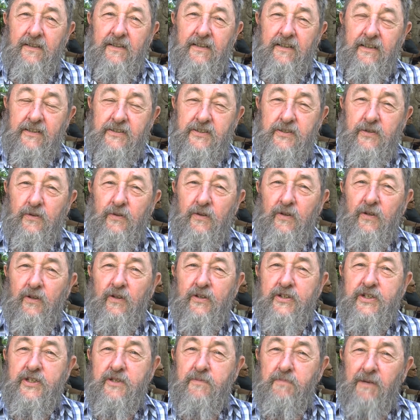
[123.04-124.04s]
It's
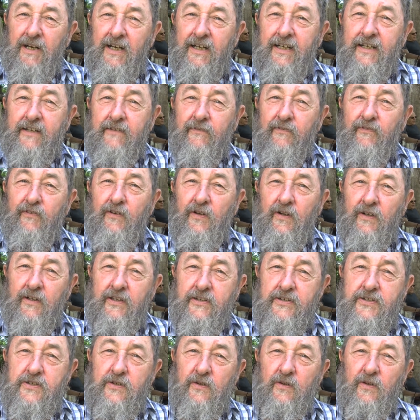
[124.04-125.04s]
all spiteful.
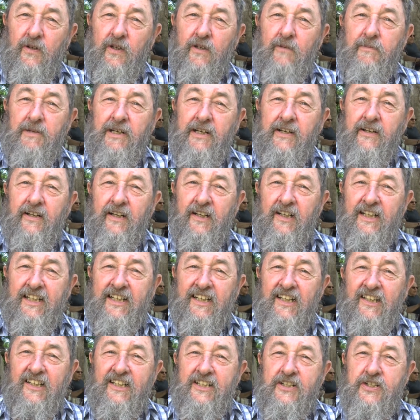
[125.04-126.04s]
It's all about
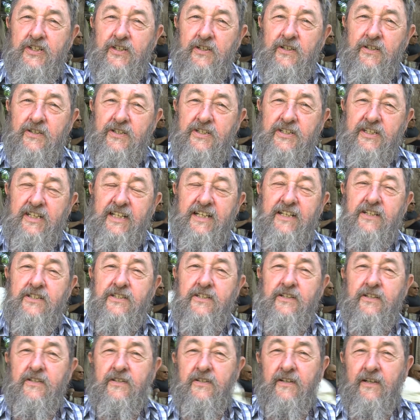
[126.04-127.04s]
little issues, things
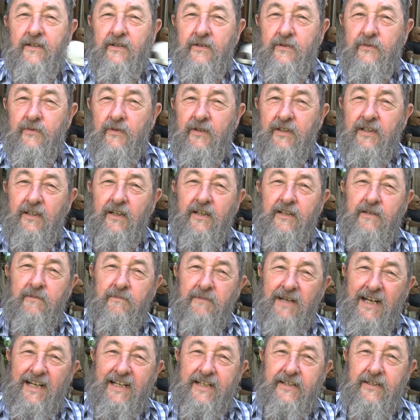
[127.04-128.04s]
that don't really
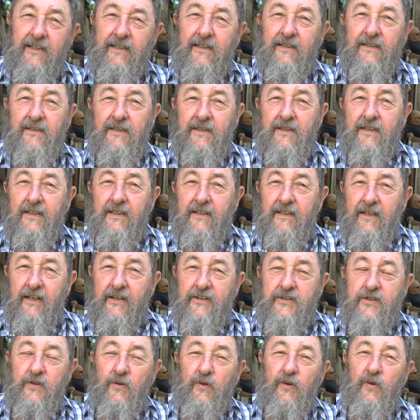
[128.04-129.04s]
matter.
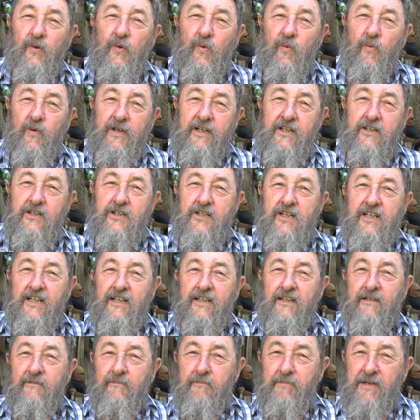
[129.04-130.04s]
It's all whinging
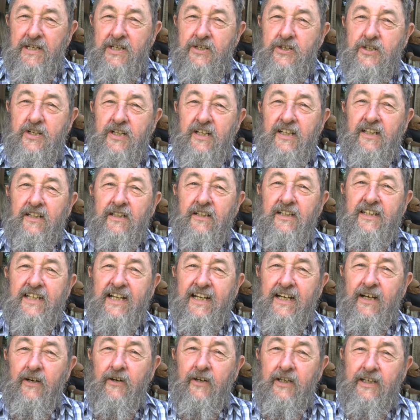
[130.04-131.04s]
and bitching and
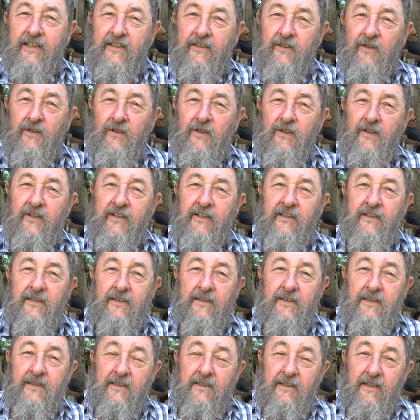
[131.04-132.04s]
carrying on
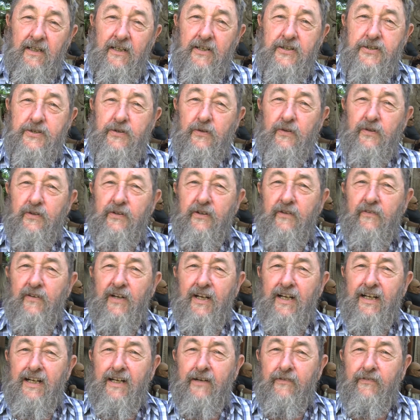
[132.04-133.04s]
a sort of
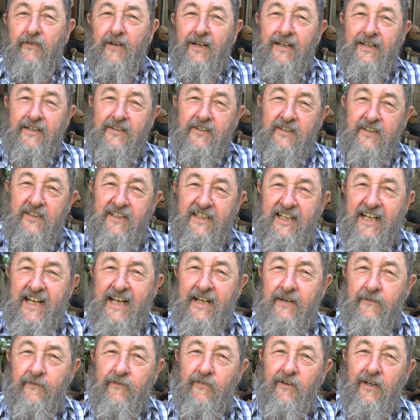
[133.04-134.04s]
half-hearted
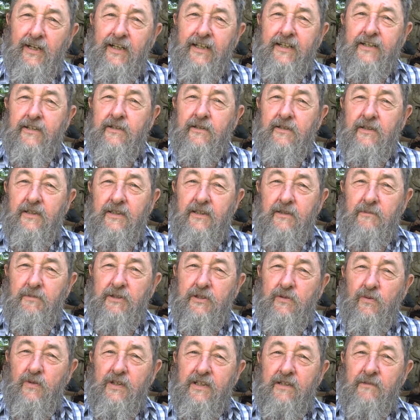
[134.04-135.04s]
catfight
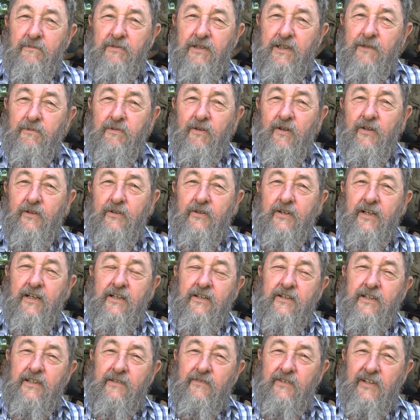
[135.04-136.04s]
between people who
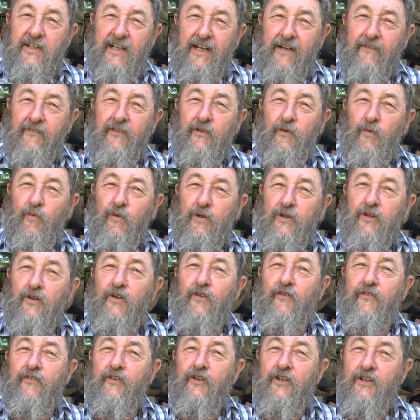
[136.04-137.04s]
don't even have the
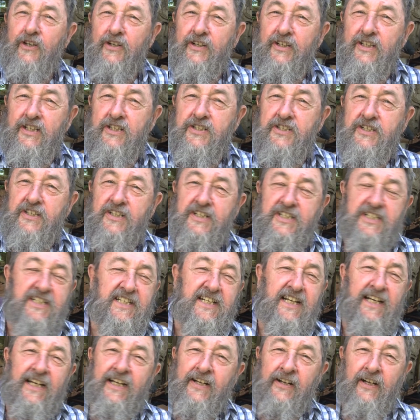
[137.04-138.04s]
will for a decent
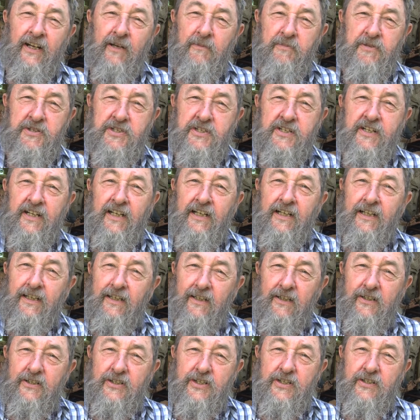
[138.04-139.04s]
stand-up
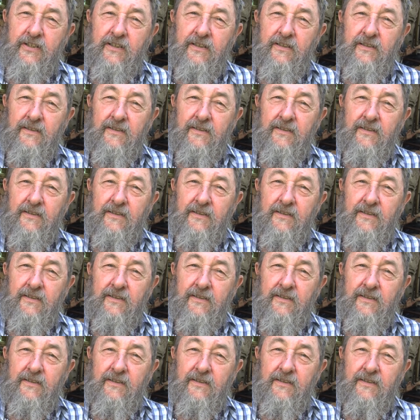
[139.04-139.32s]
stoush.